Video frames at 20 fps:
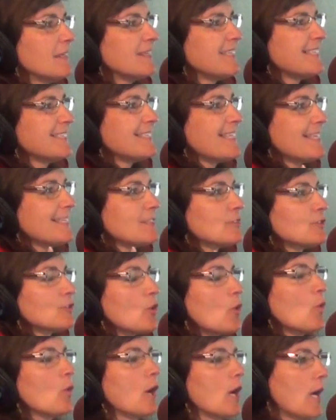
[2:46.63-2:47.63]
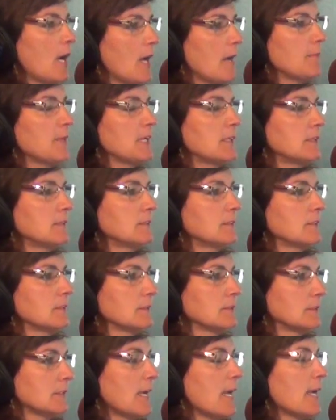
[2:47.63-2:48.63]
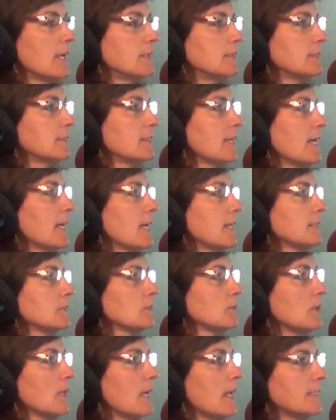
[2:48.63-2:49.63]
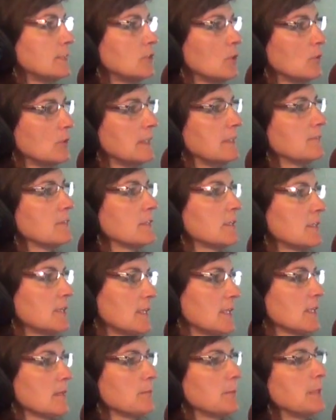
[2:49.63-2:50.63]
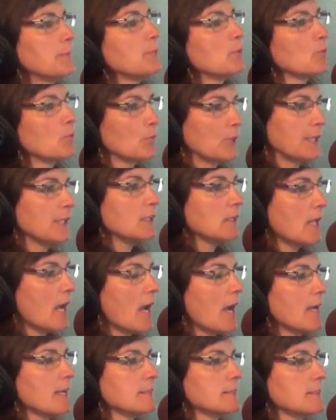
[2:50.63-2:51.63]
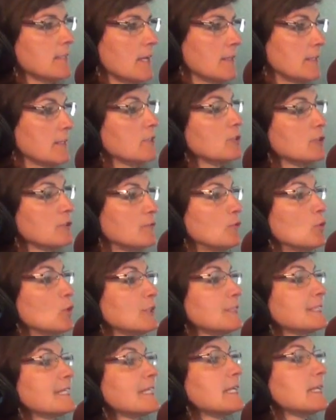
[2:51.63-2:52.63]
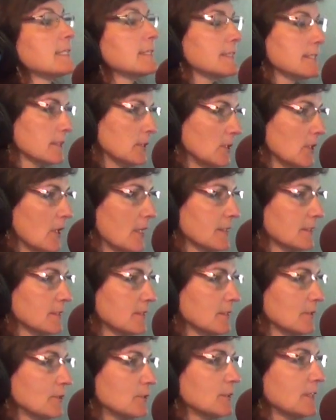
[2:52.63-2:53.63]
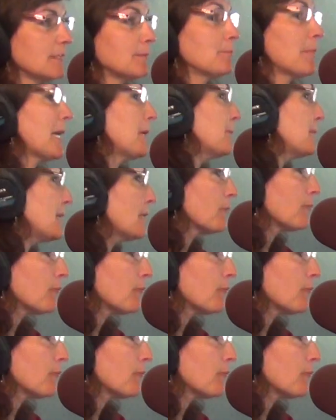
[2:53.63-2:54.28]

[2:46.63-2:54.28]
It's so common, Glenn, that I don't even think people realize that their divorce is a lawsuit. It might be a